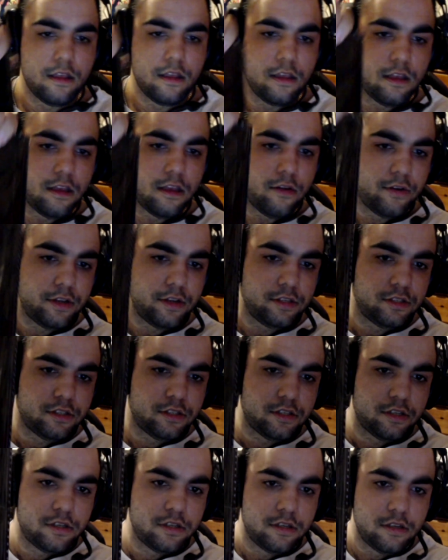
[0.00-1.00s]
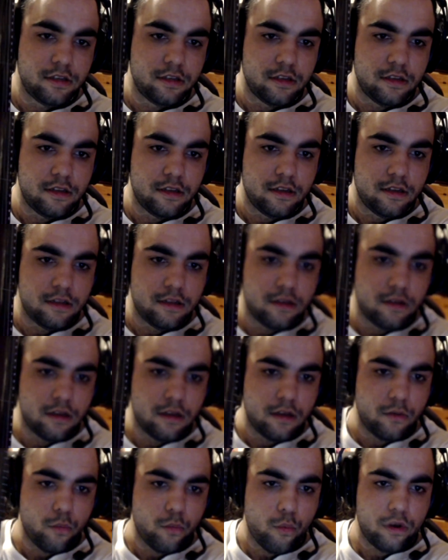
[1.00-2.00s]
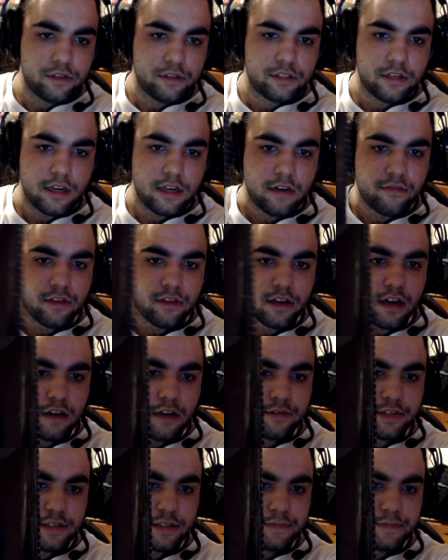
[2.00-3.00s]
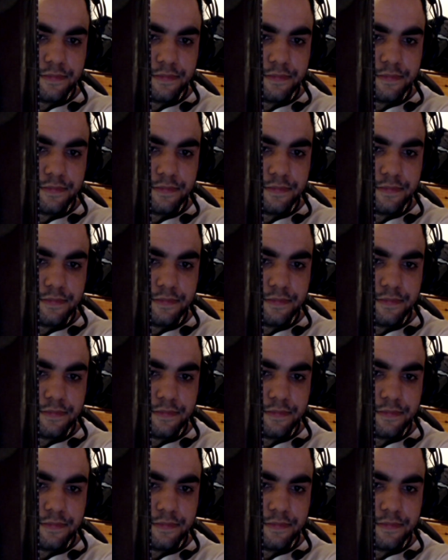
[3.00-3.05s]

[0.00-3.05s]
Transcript: Here is one side of the cover, and